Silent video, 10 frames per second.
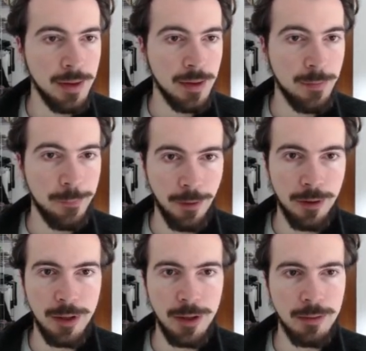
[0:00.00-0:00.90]

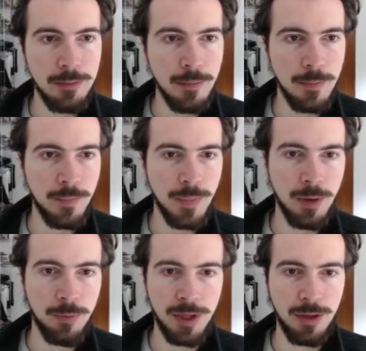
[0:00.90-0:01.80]
Further,
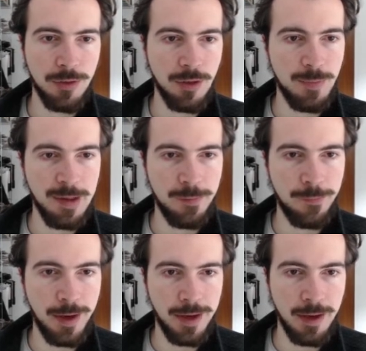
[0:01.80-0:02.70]
we can also specify